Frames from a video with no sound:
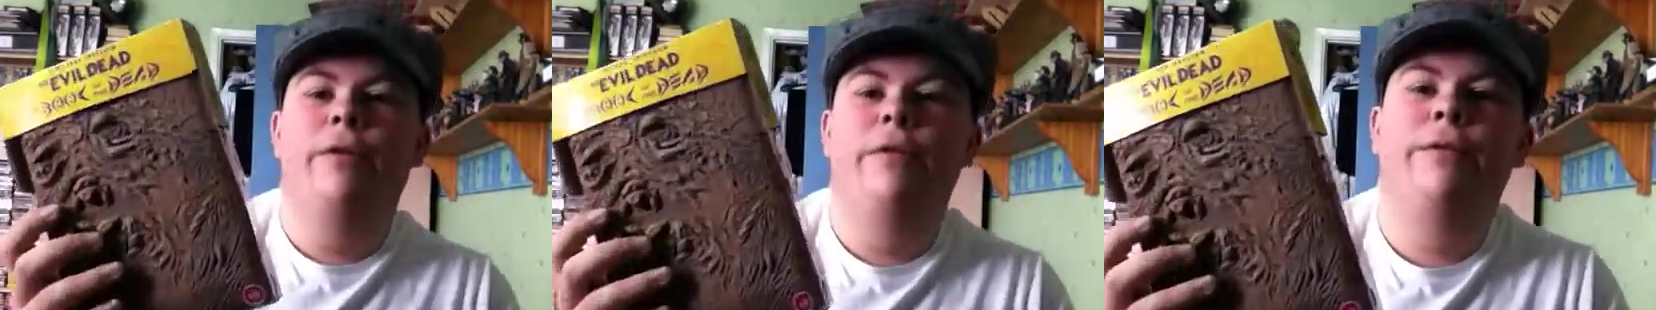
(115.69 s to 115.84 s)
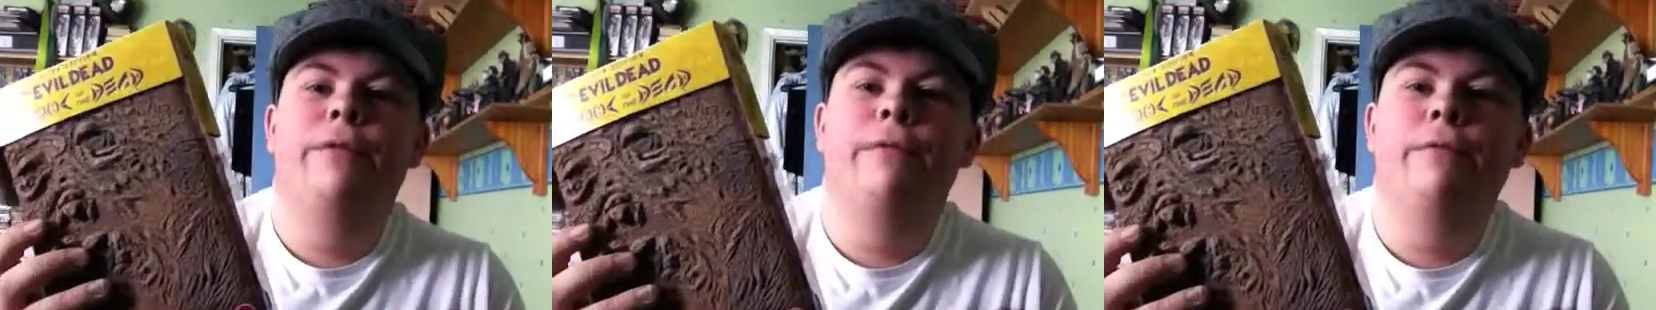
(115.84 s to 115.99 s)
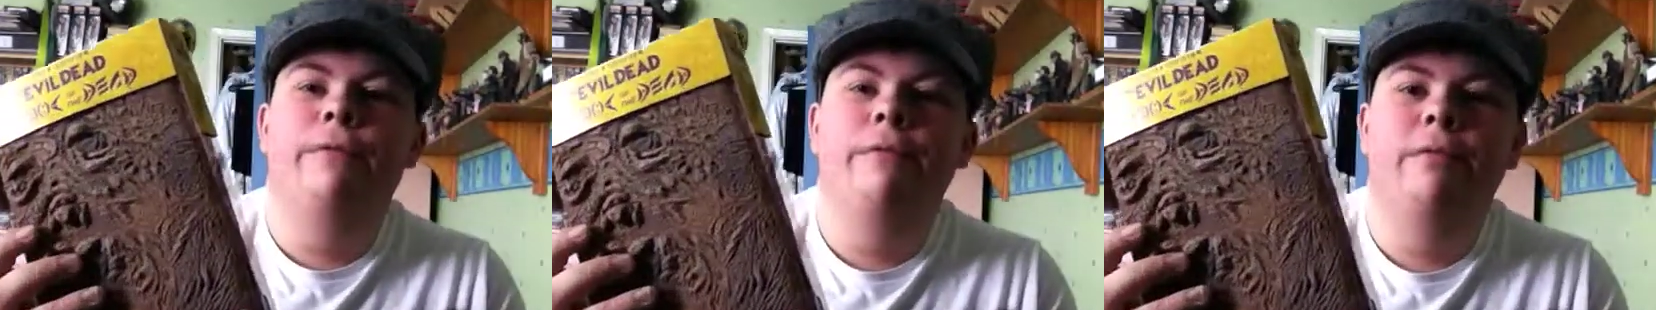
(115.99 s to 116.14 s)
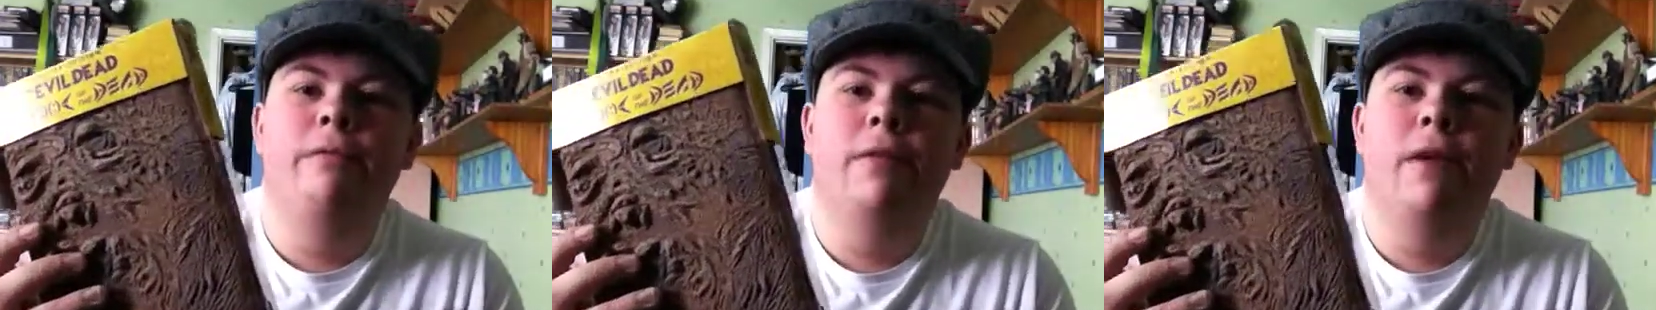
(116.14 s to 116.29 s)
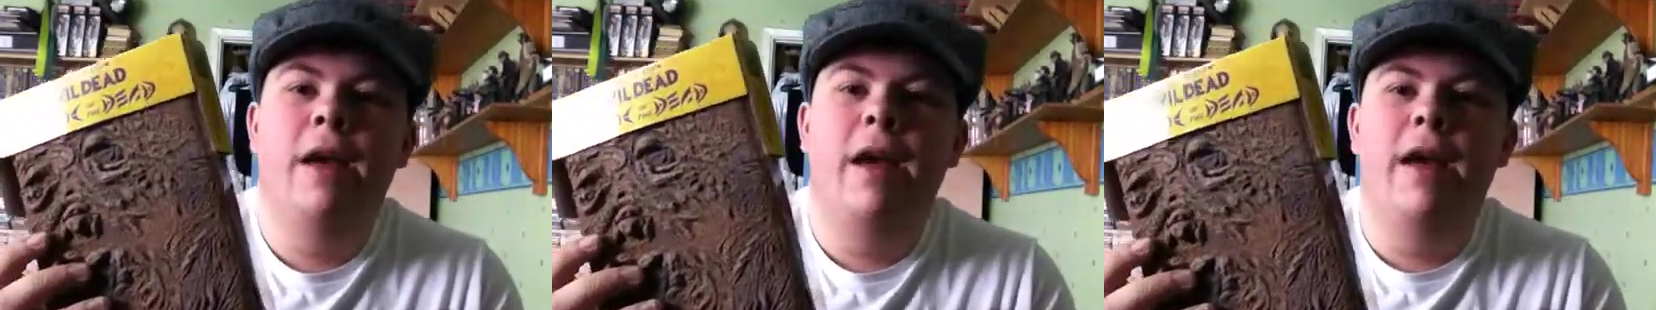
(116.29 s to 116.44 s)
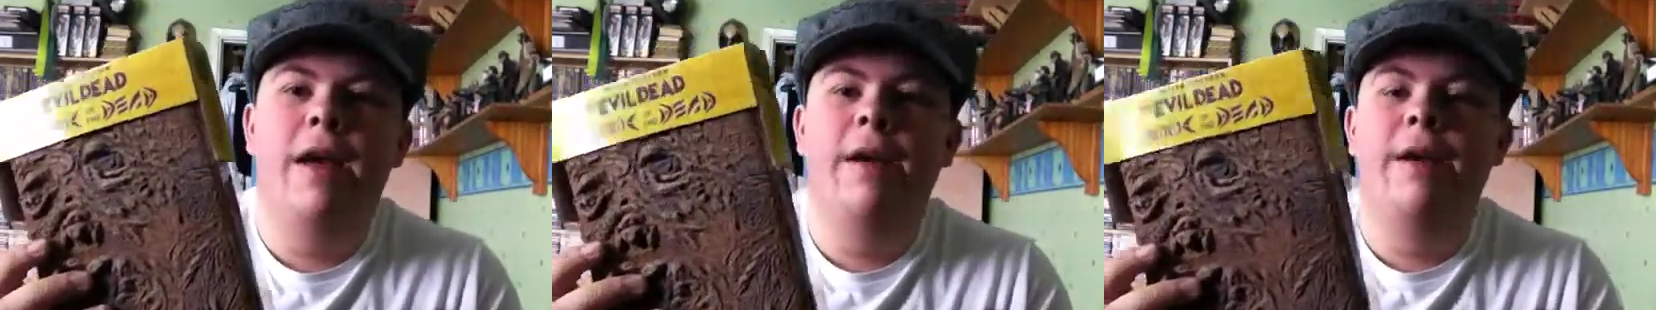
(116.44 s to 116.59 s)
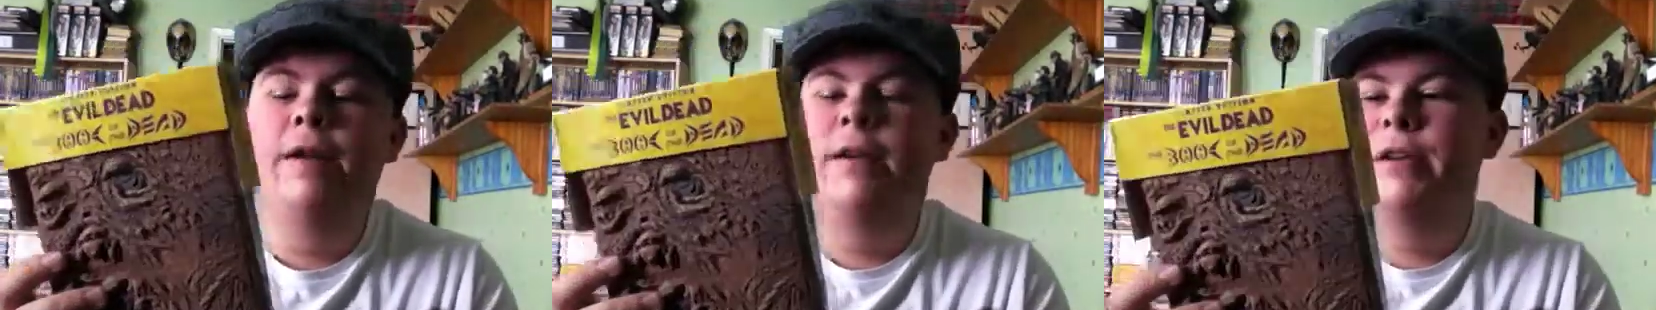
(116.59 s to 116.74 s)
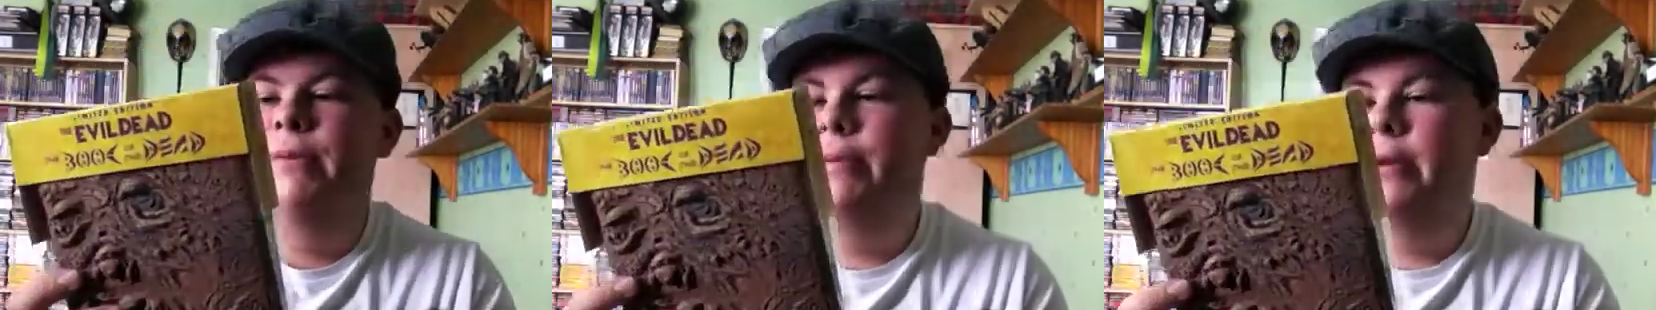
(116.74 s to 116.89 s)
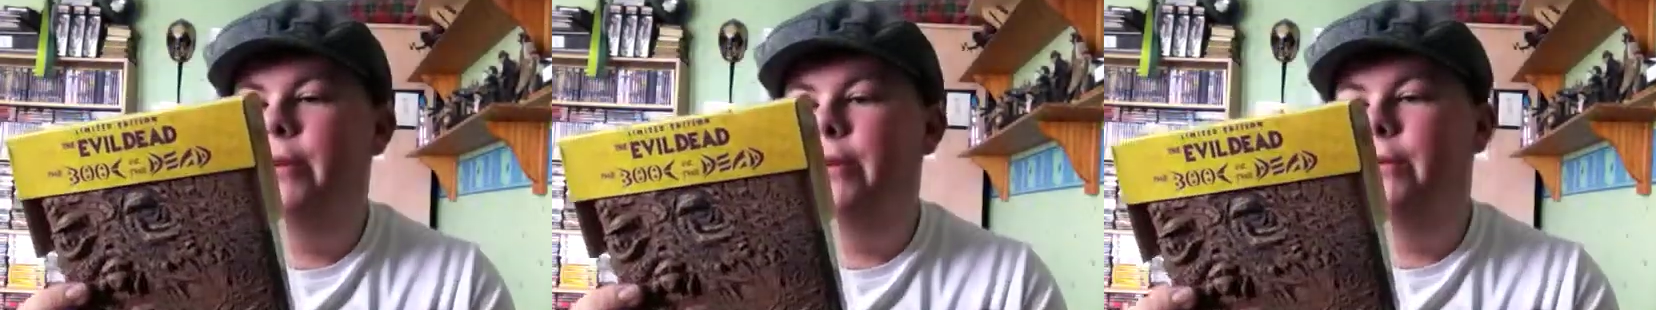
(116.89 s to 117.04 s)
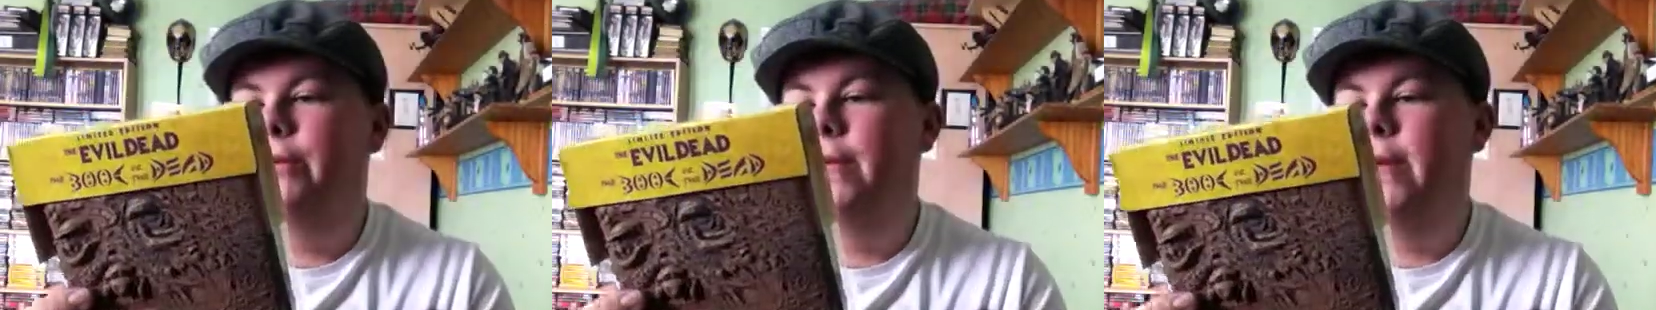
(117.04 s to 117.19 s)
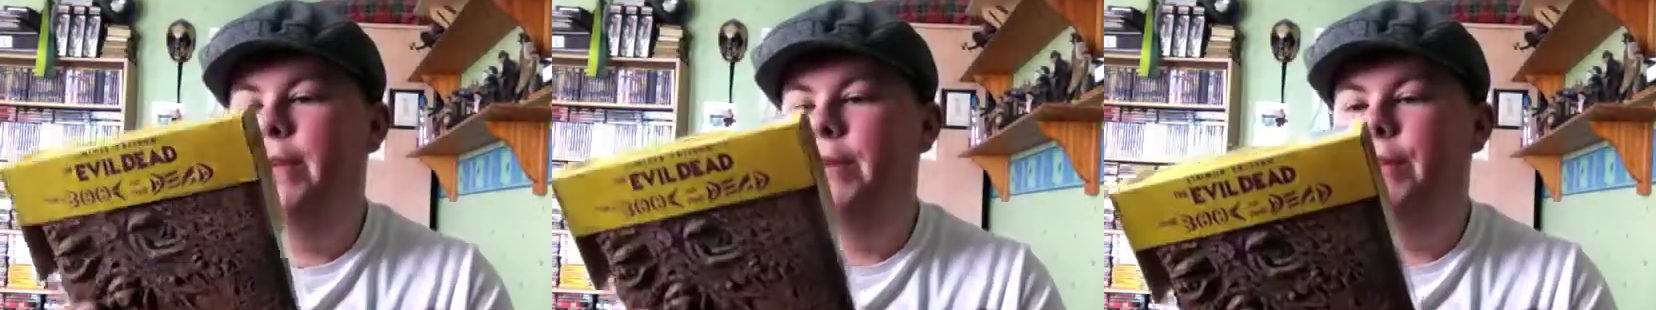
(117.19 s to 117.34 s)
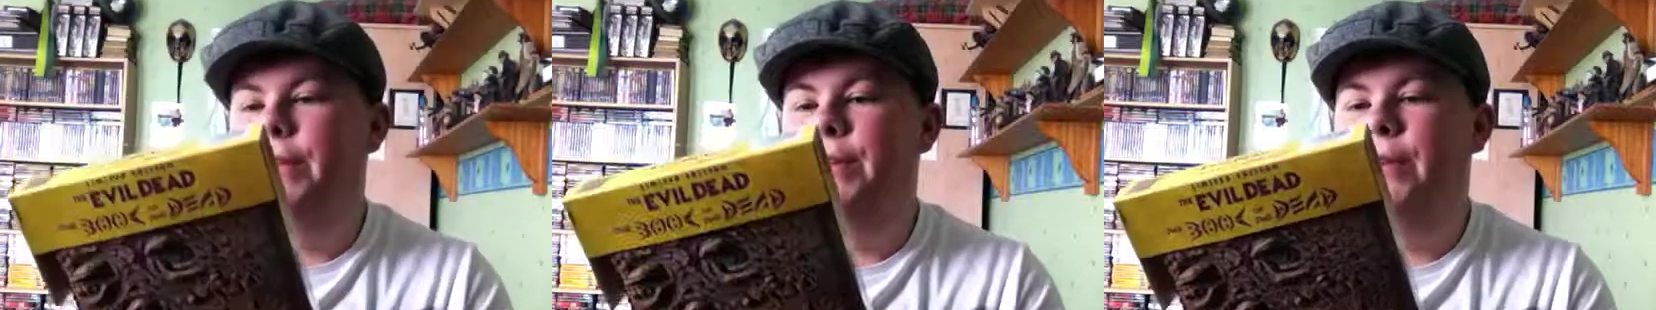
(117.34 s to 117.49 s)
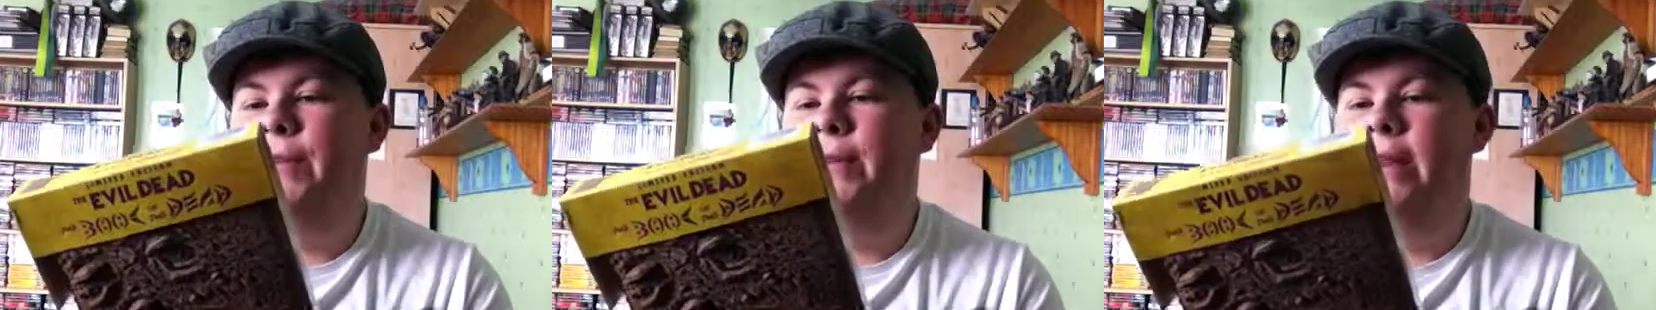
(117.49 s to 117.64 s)
of special
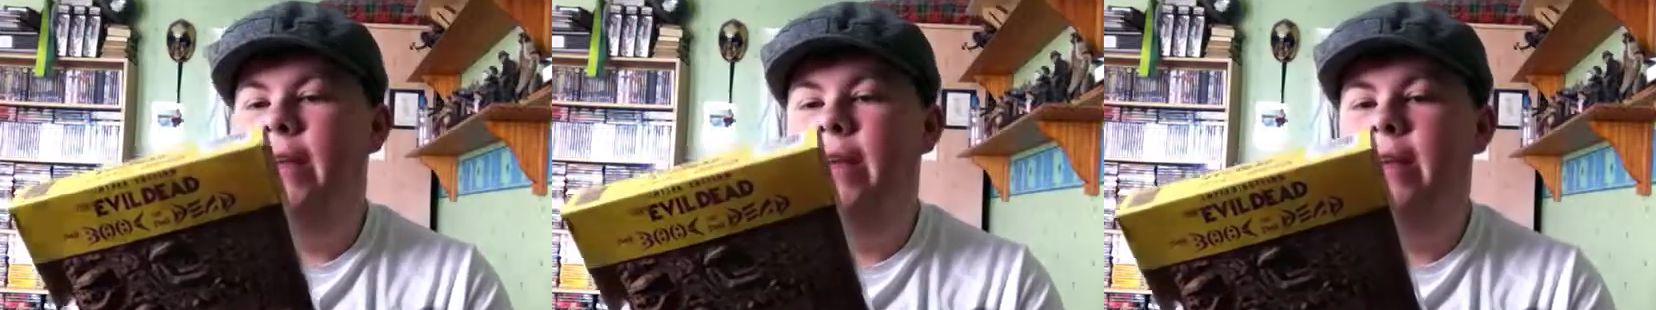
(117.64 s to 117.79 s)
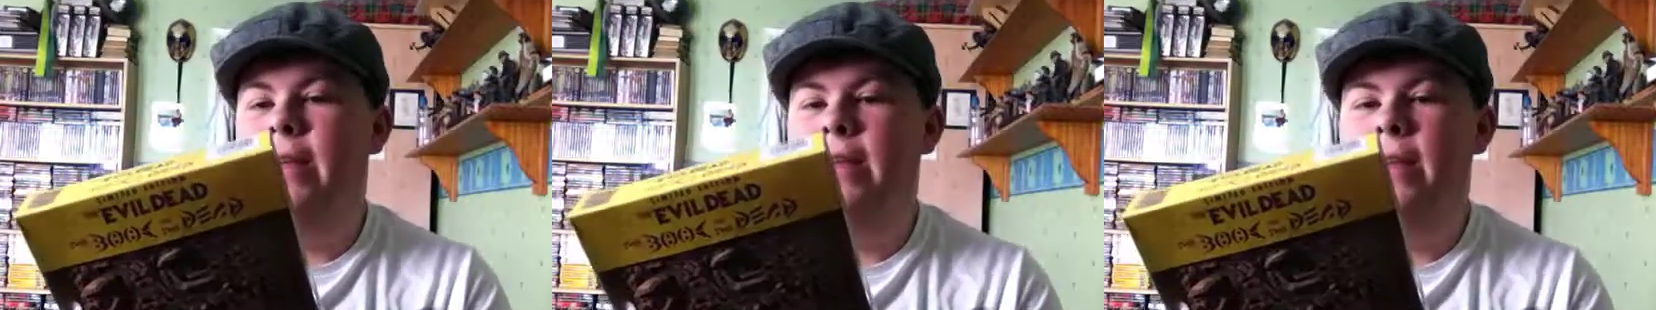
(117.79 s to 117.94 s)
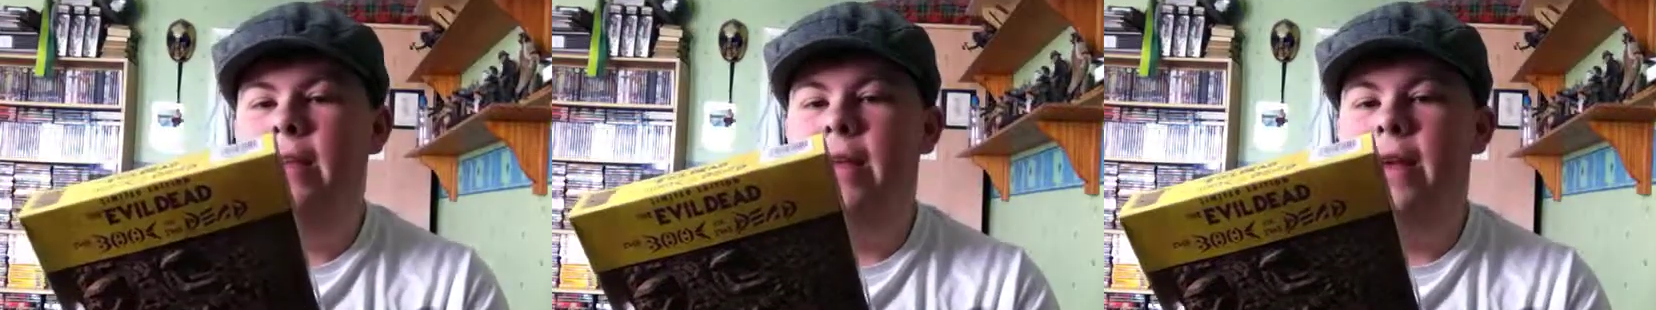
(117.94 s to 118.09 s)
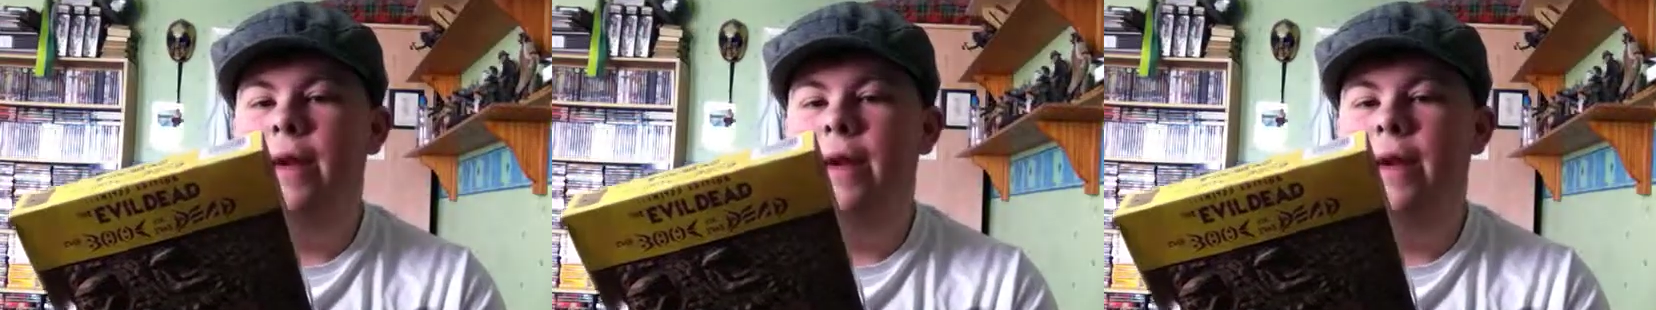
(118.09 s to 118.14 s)
features on there.